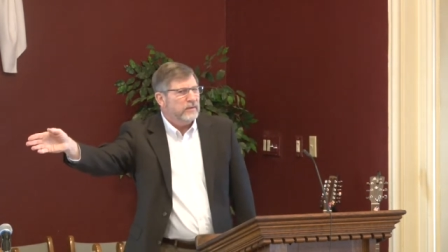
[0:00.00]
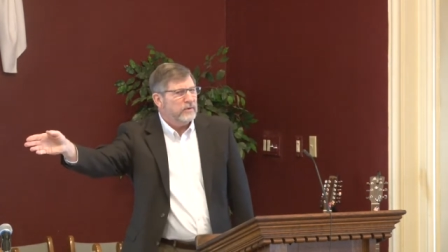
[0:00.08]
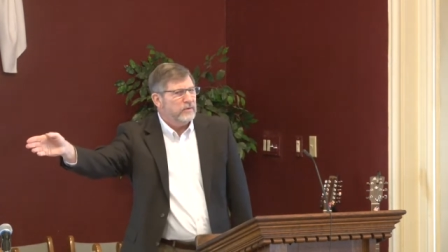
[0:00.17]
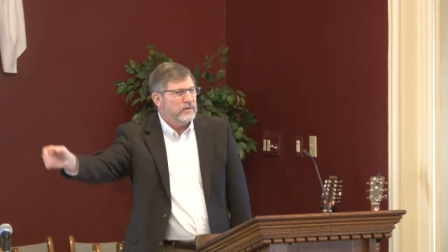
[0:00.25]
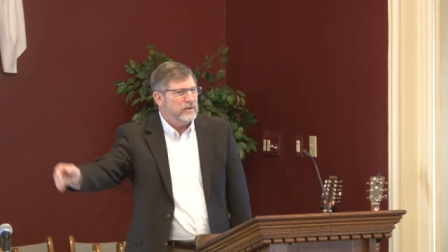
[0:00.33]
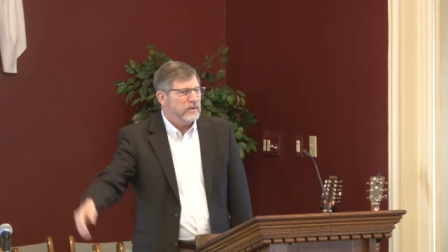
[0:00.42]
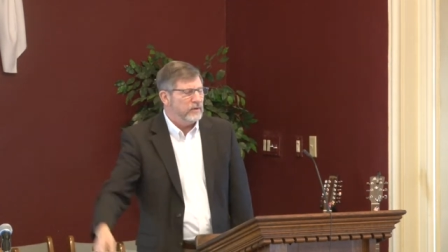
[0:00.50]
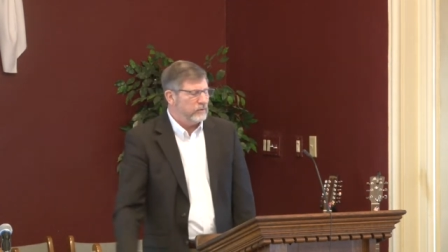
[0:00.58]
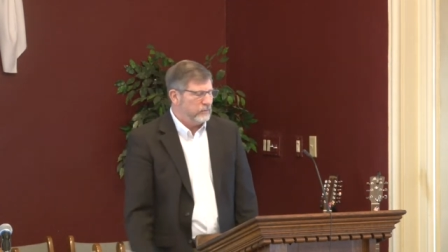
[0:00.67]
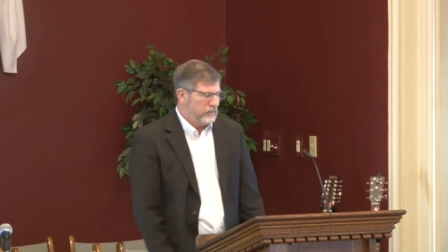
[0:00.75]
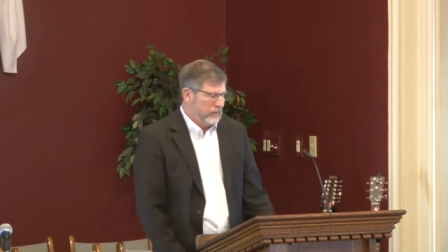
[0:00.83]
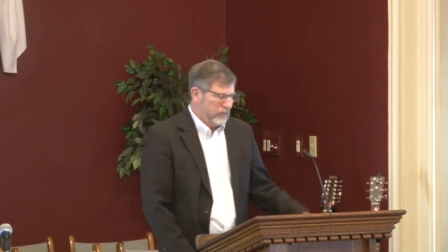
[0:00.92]
couldn't
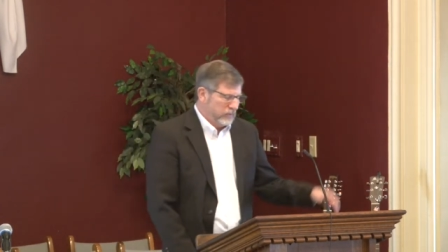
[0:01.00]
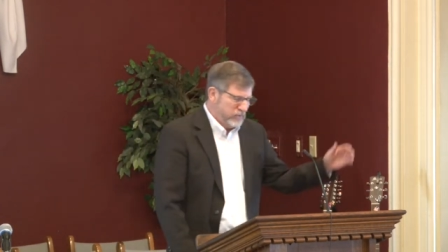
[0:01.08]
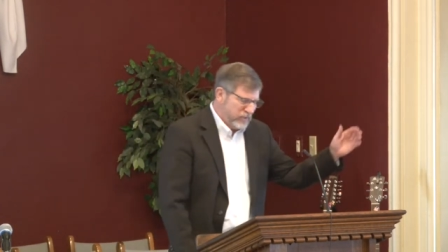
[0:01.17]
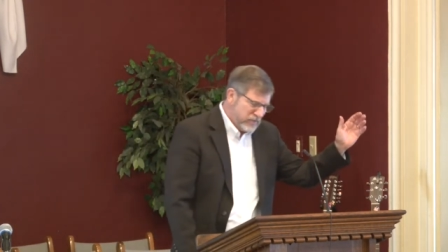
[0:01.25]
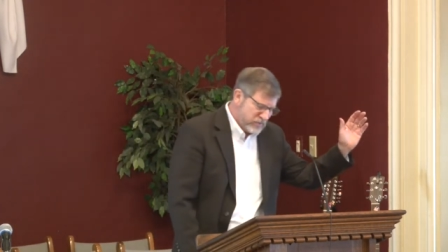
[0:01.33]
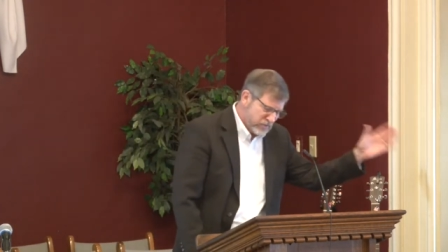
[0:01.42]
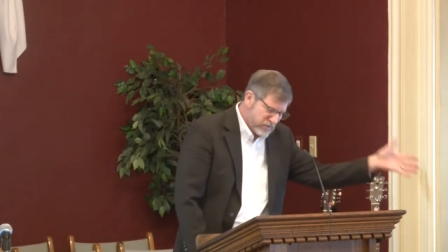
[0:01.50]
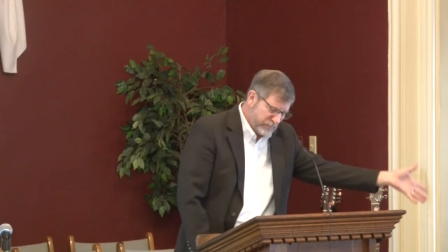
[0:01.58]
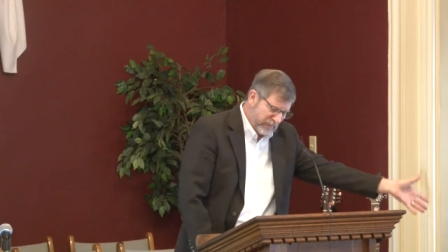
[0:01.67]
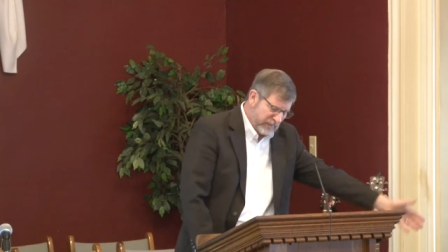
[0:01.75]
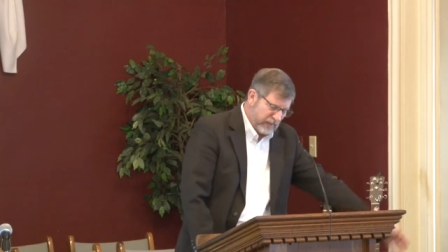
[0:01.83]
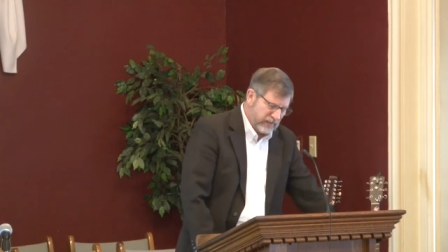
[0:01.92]
kill Jesus,
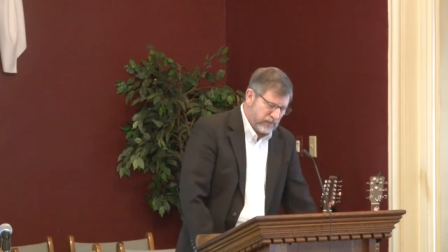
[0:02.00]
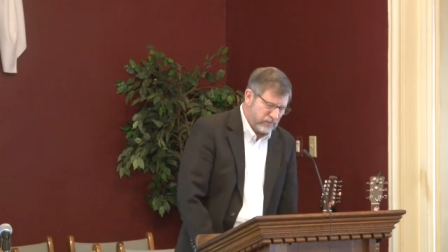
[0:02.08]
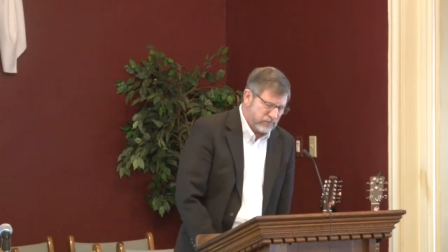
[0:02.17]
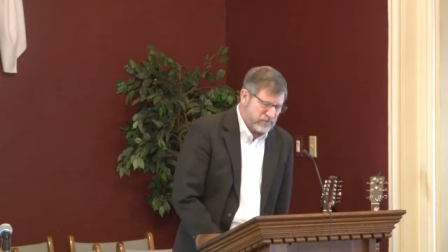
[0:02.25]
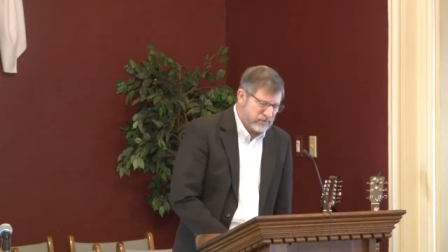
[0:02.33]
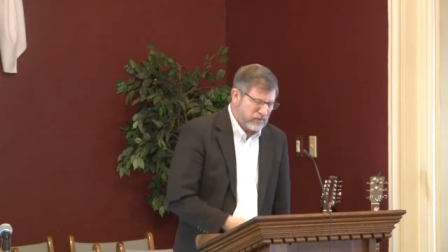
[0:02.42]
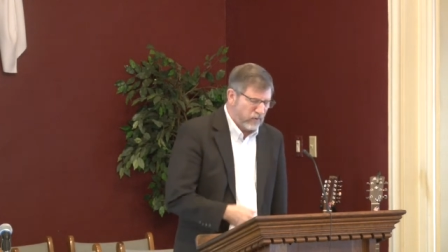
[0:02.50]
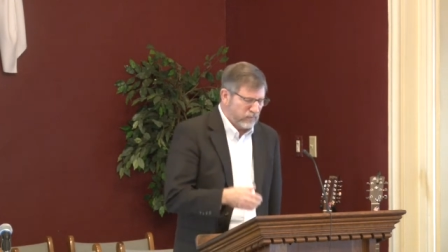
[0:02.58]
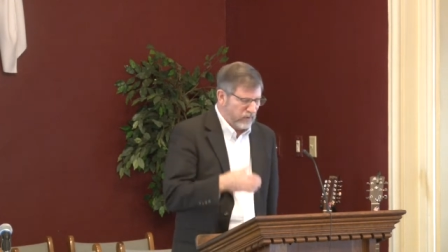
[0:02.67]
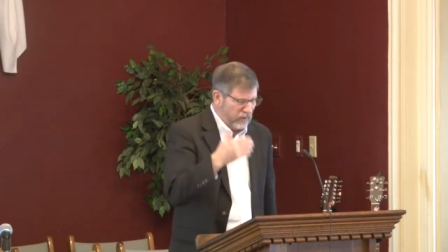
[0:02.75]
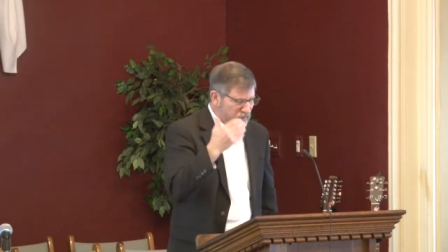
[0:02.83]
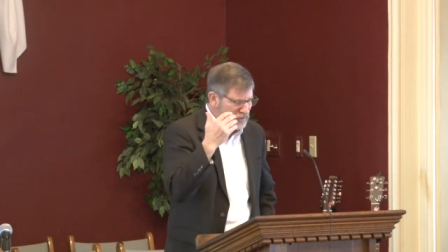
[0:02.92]
but they killed uh,